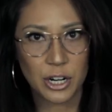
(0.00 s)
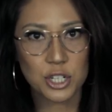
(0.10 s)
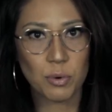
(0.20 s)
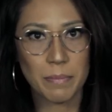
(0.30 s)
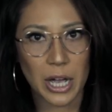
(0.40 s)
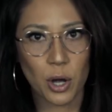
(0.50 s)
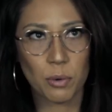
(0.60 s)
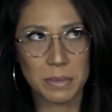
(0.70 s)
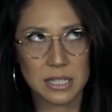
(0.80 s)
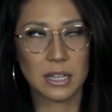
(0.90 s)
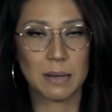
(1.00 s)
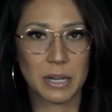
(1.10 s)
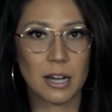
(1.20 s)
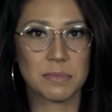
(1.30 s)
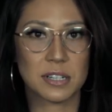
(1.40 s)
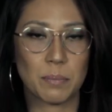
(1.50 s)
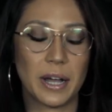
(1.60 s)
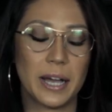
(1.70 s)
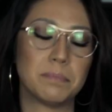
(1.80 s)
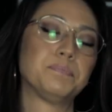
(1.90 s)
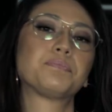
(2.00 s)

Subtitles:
here's where my own misalignment comes into play.